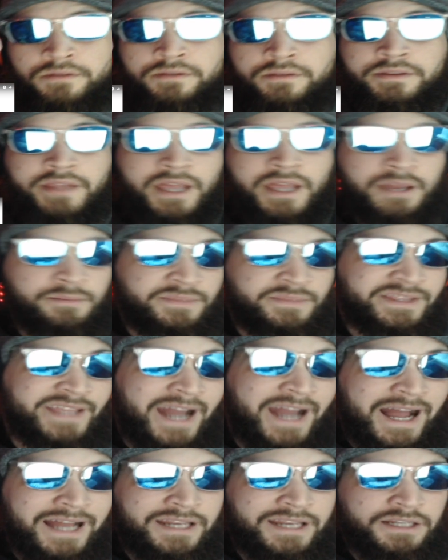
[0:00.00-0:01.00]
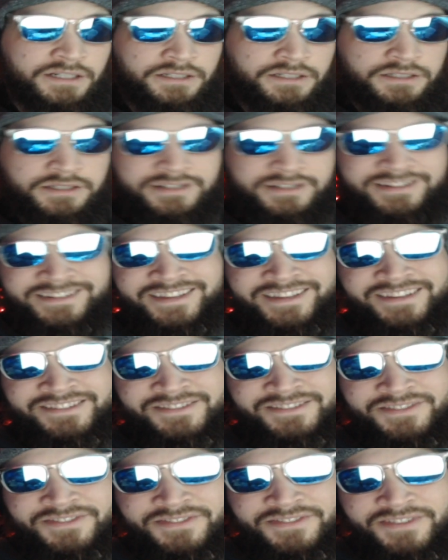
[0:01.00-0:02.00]
Dame Dollar. That was a
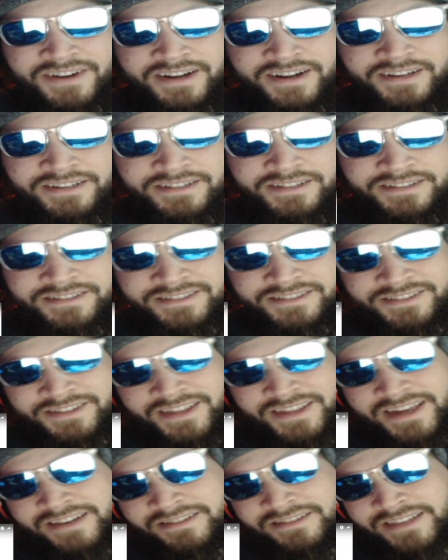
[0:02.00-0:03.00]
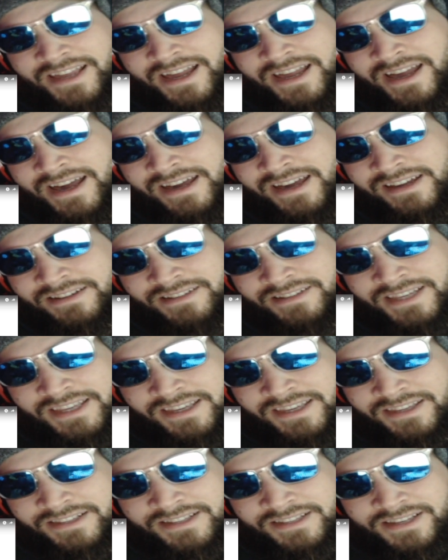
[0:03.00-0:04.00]
fire. Yo, that on the hat.
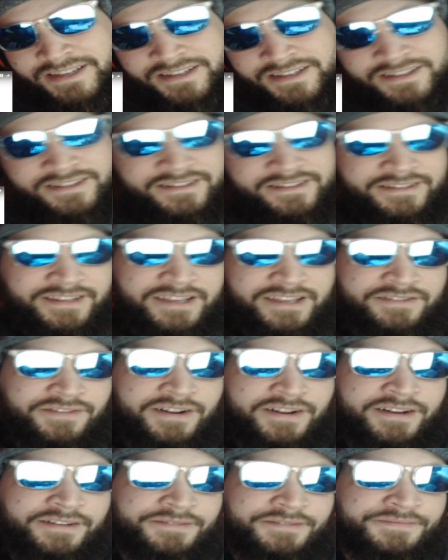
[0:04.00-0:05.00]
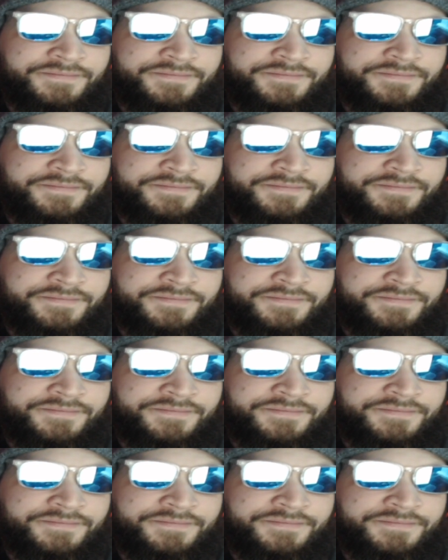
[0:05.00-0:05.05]
Heat. That's fire.